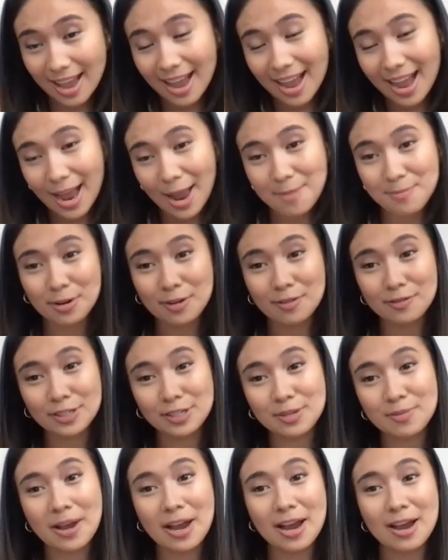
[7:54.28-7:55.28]
I'm
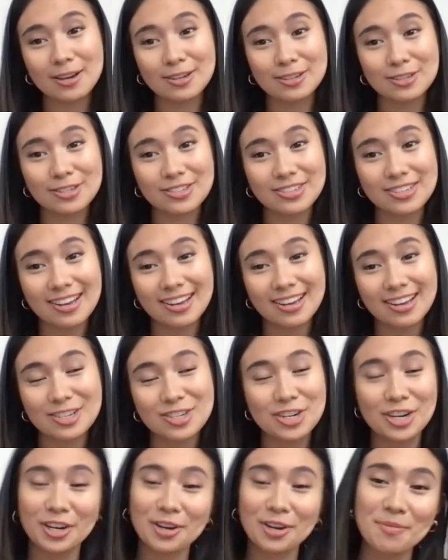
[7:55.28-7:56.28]
nervous about
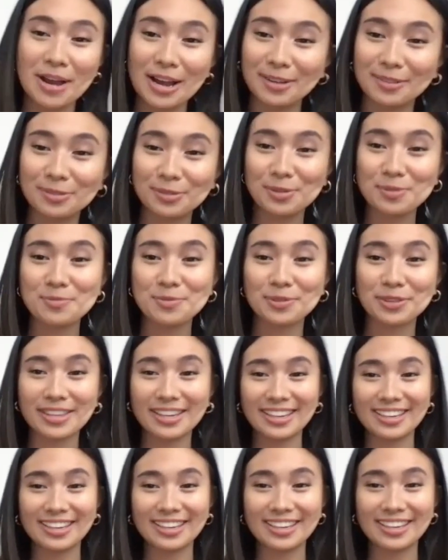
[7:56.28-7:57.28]
sharing a bathroom with
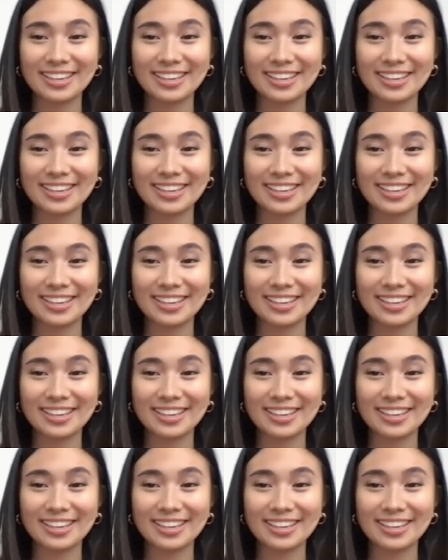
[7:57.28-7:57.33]
like that